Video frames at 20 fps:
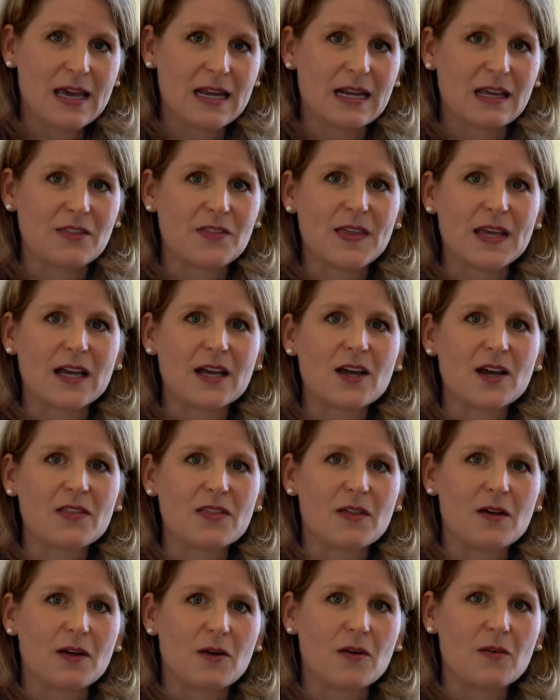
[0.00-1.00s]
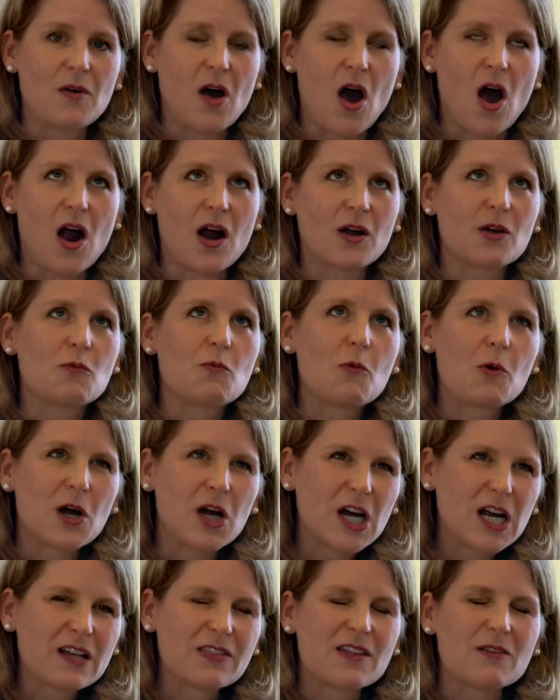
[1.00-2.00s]
And I think the hard
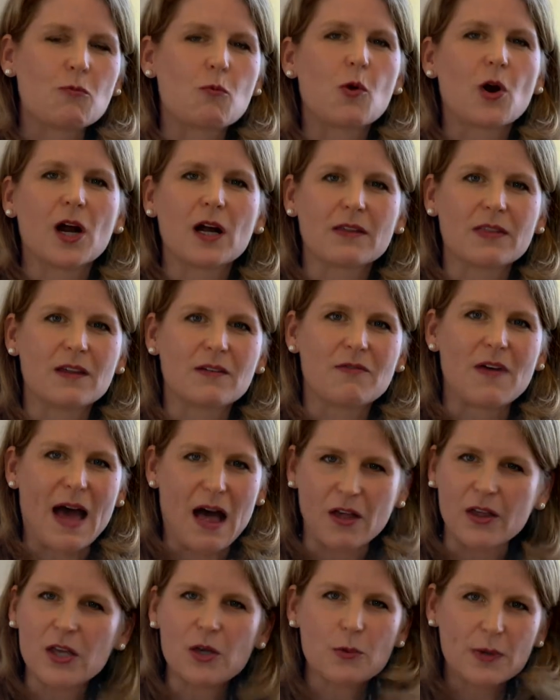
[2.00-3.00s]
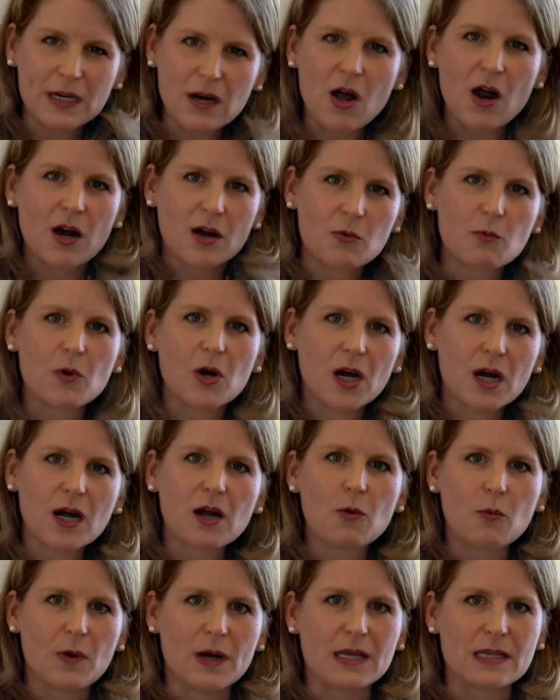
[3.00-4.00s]
work, the value in hard
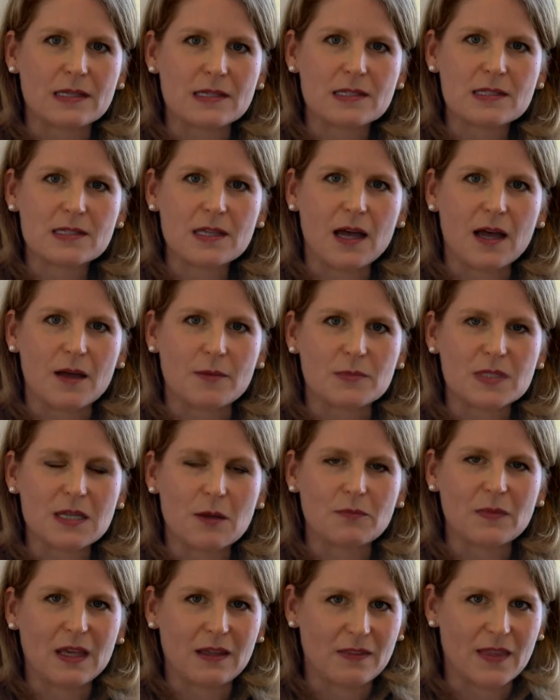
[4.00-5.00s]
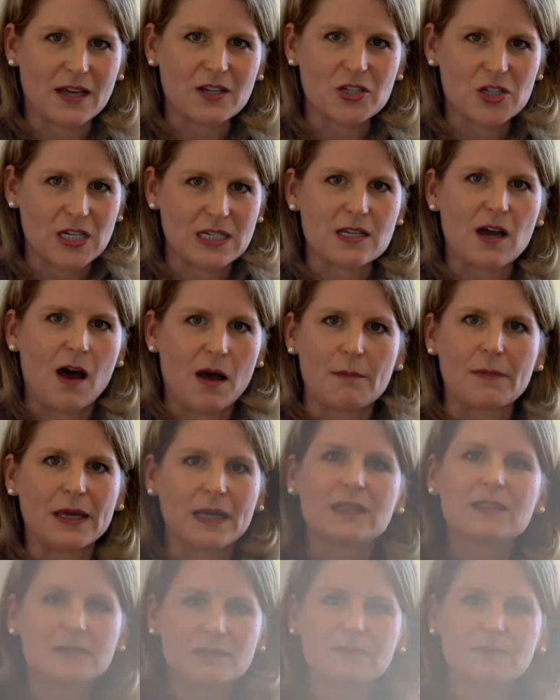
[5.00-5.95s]
work was something that she taught me.